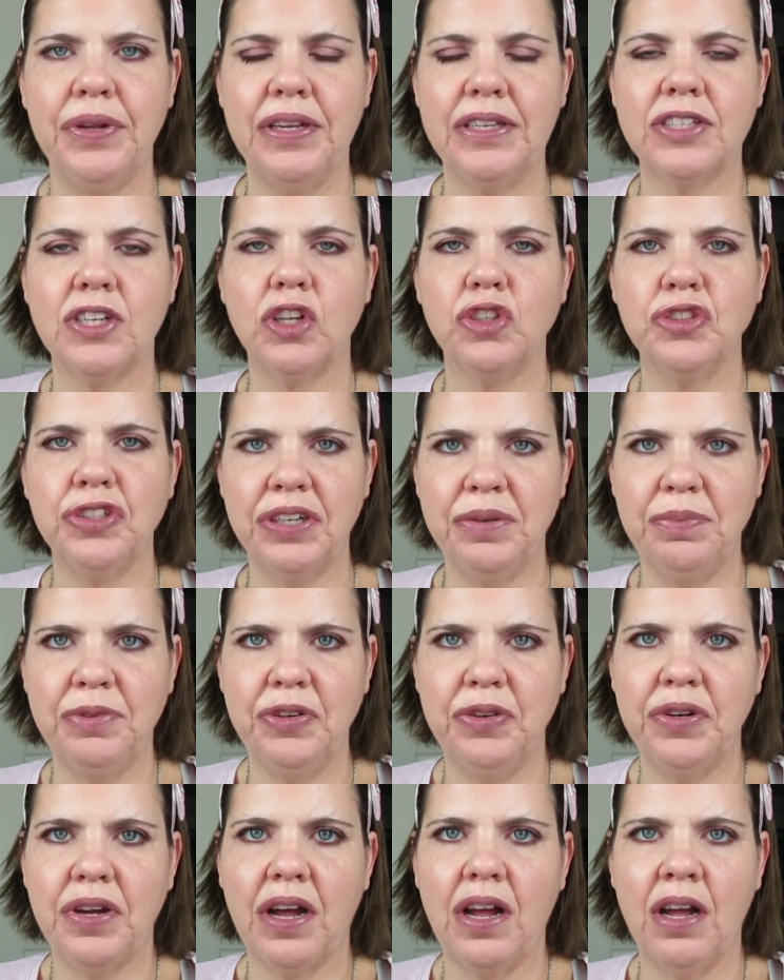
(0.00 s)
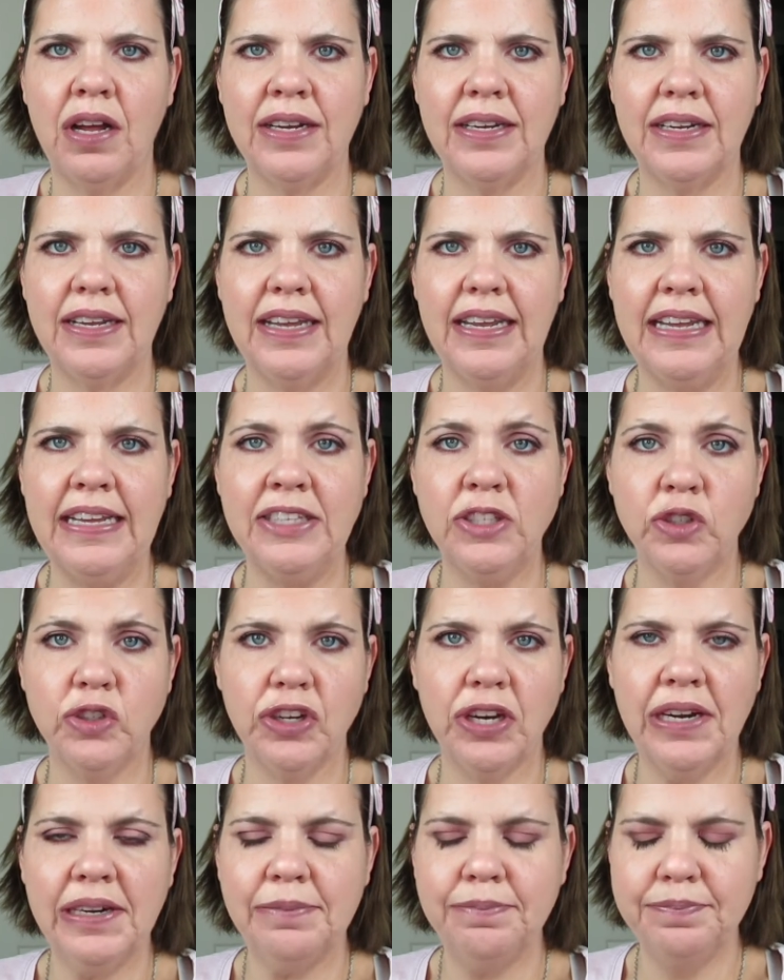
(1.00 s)
It's called Trend Mood on
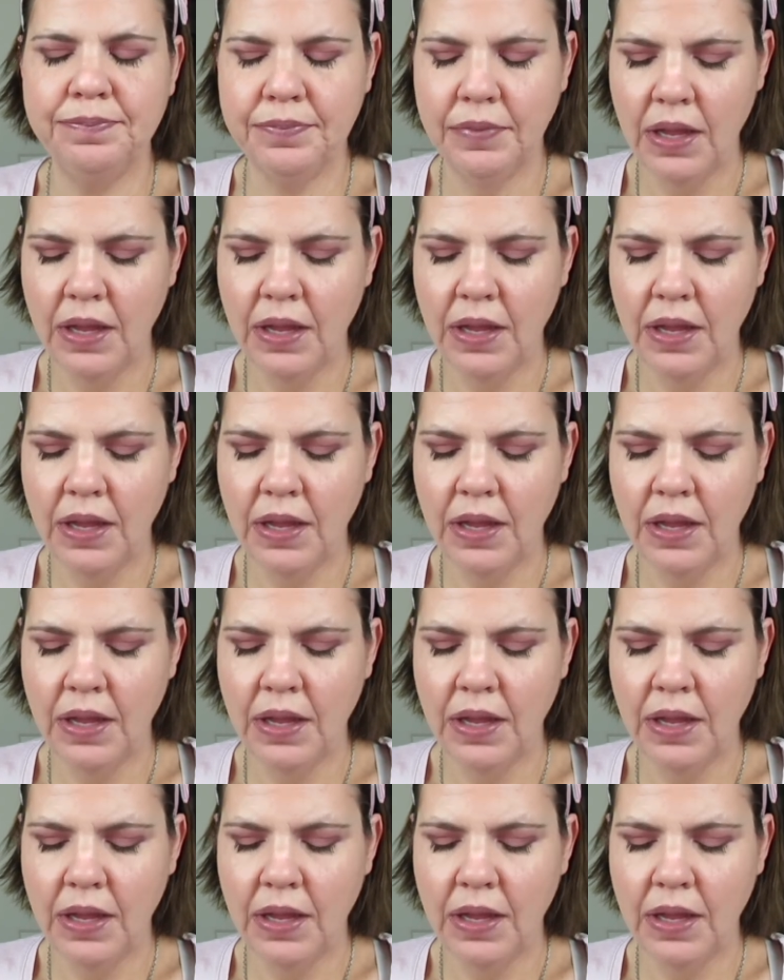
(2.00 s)
Instagram